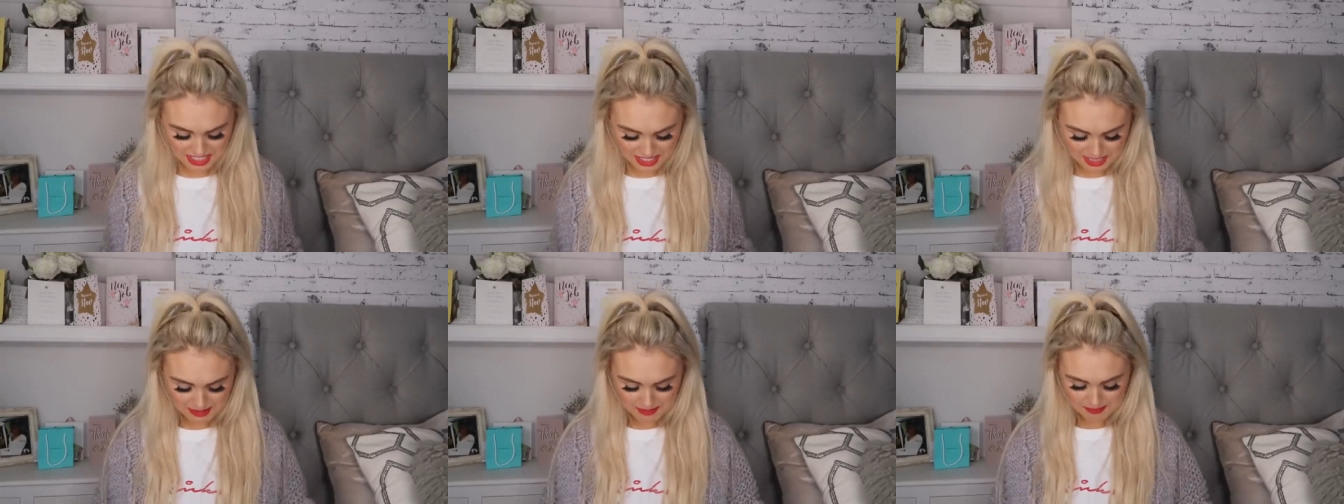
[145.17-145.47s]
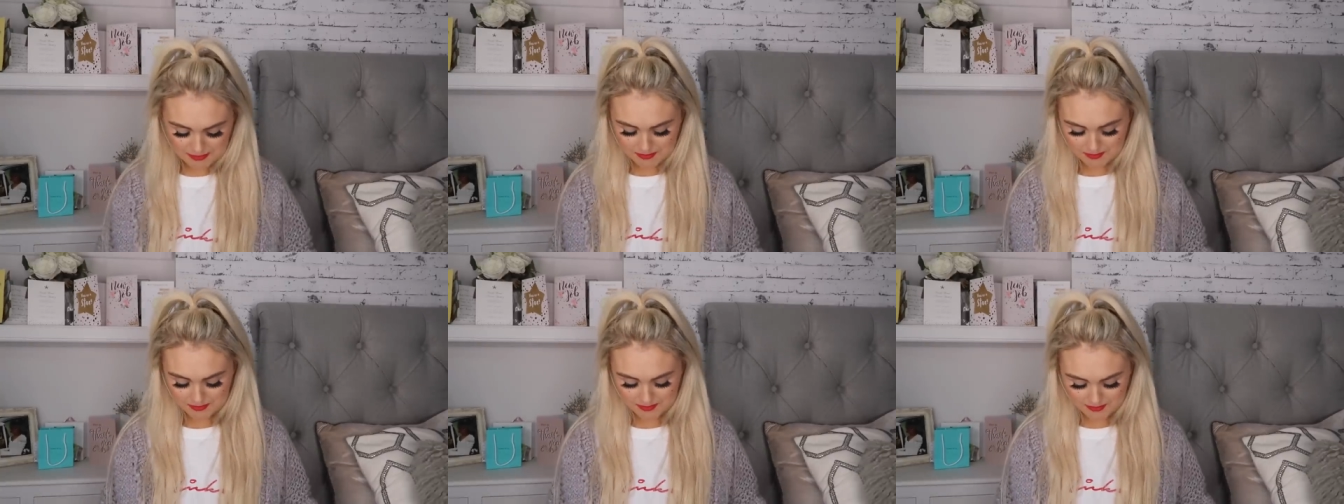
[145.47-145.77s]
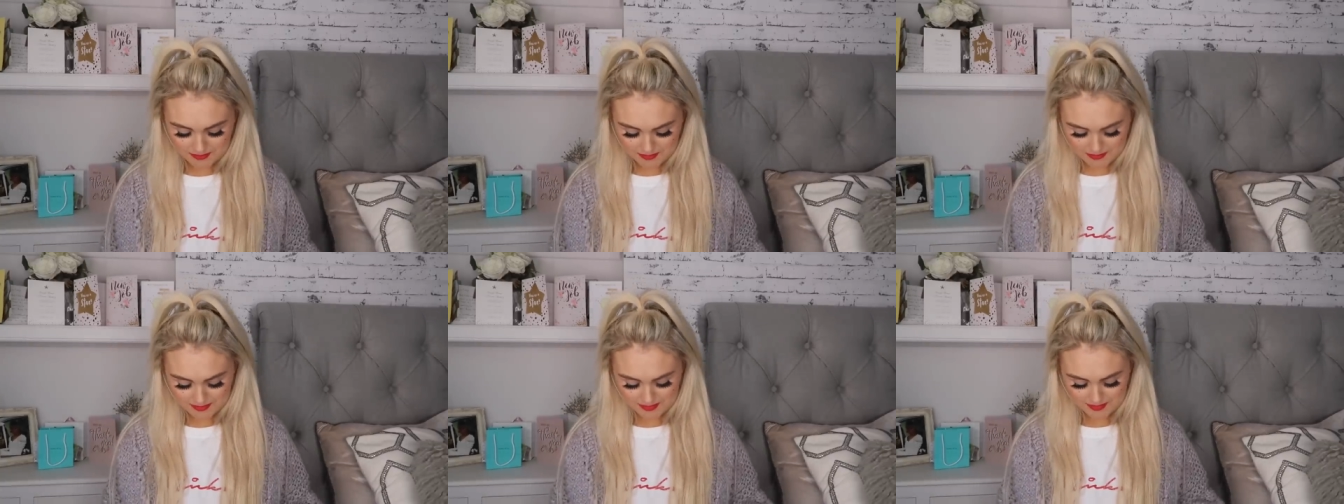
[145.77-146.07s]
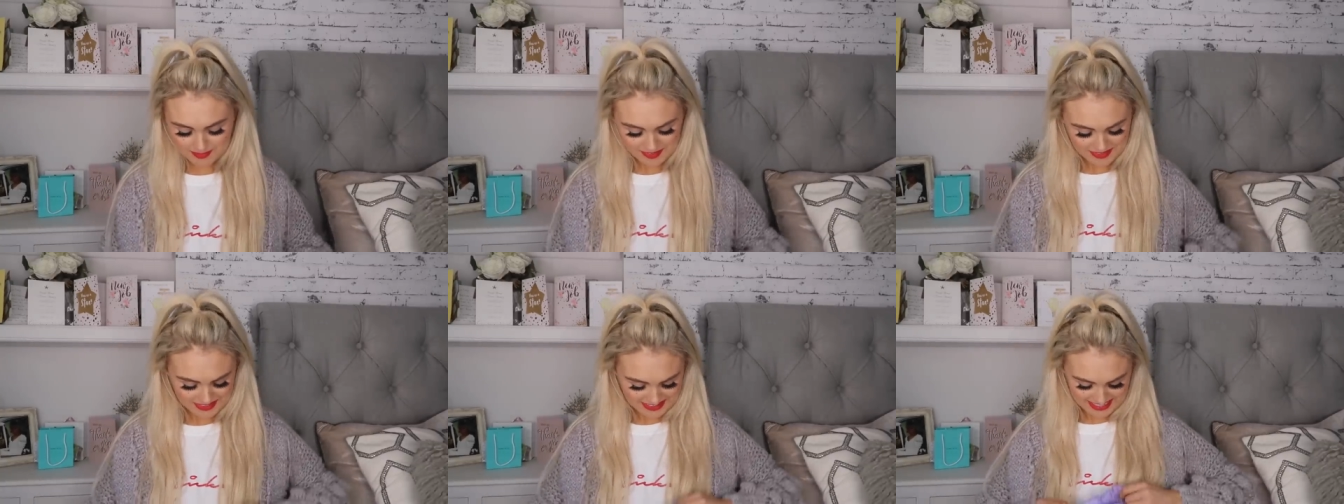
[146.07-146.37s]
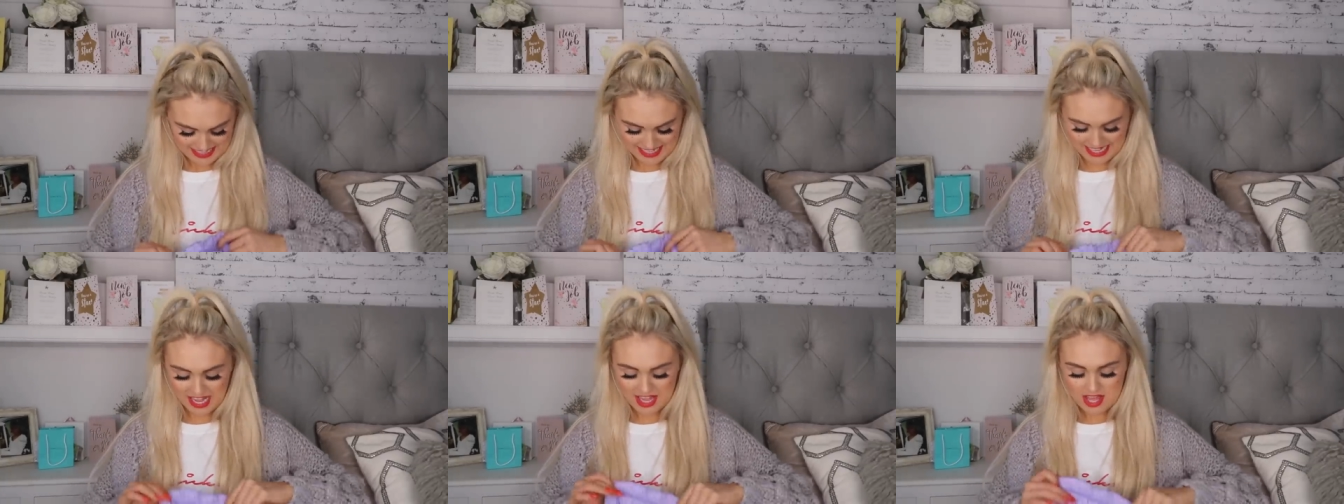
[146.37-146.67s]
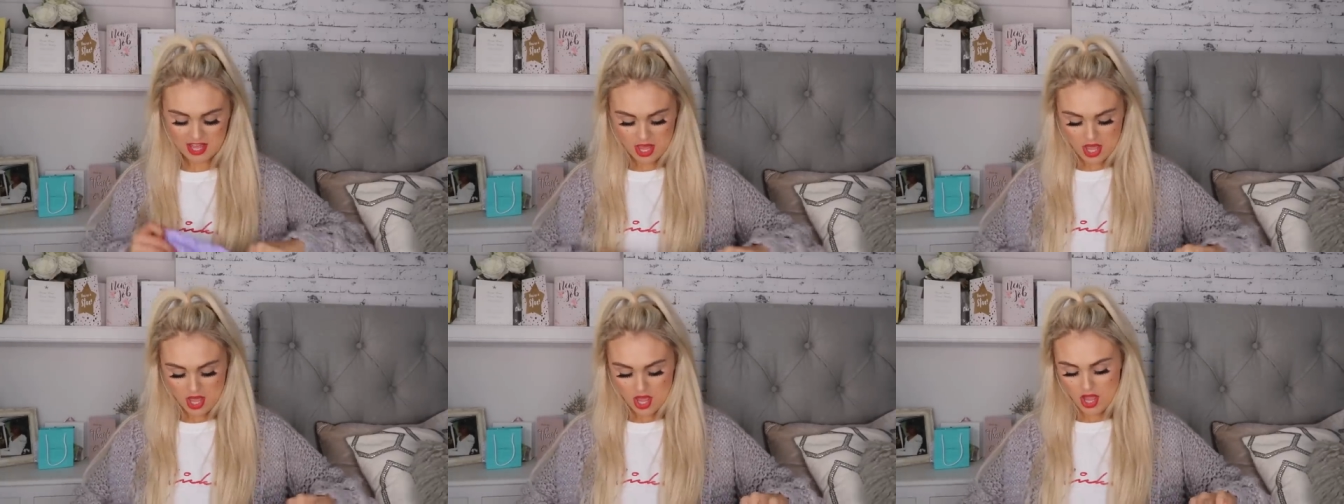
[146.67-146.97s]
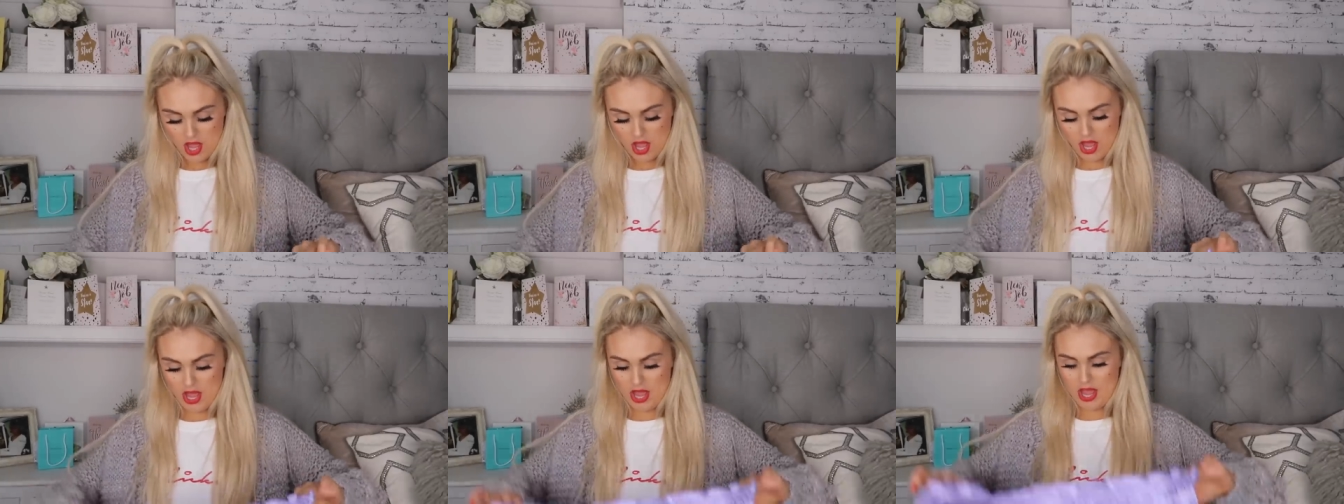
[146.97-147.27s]
I, th I think everyone knows me, sure. I don't
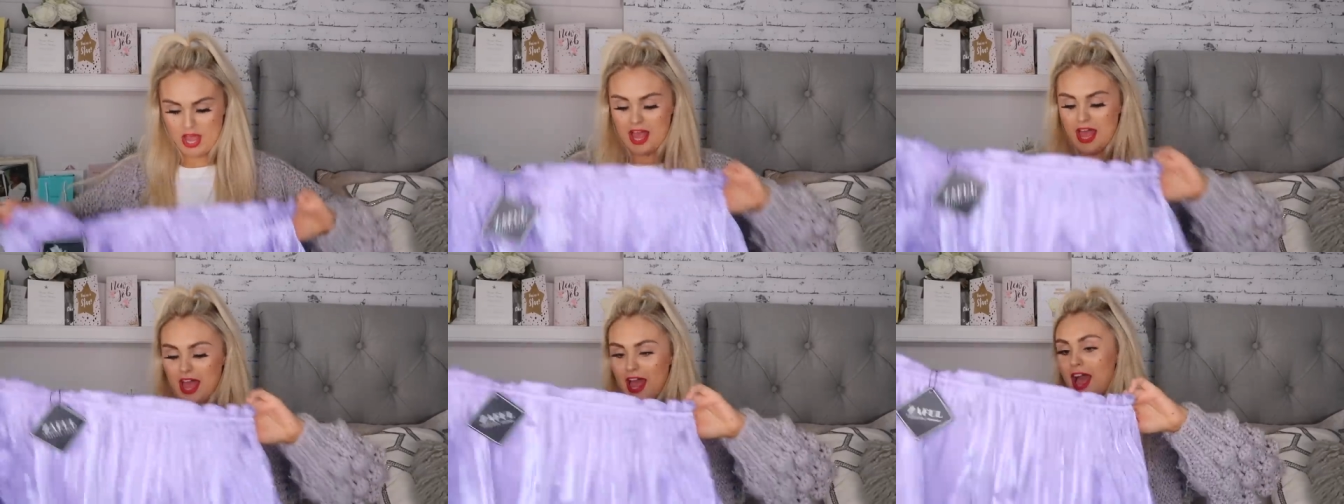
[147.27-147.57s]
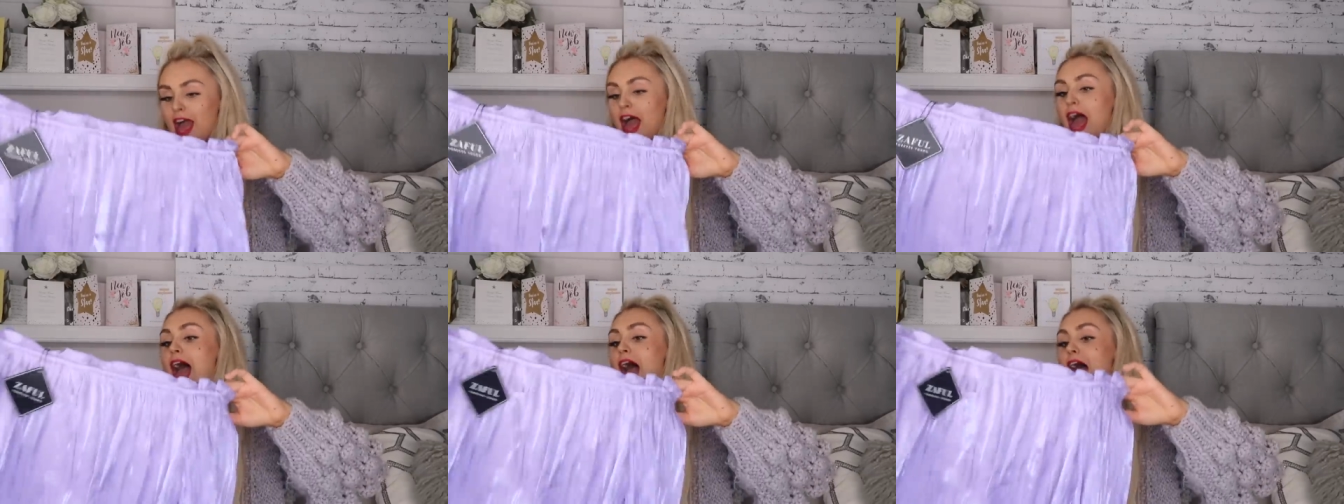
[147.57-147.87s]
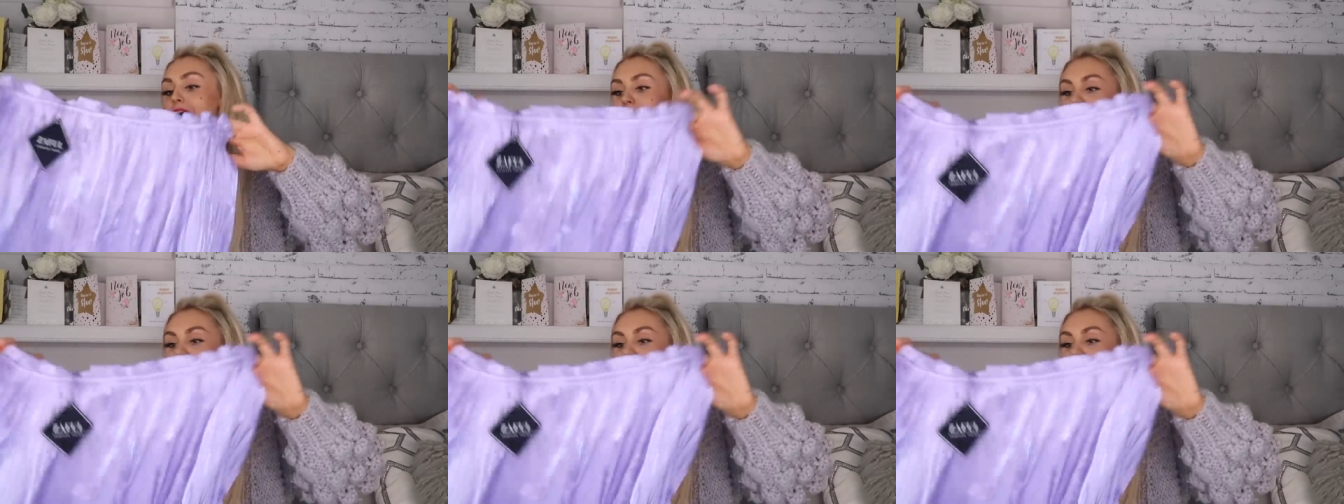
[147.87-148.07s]
even need to qualify that.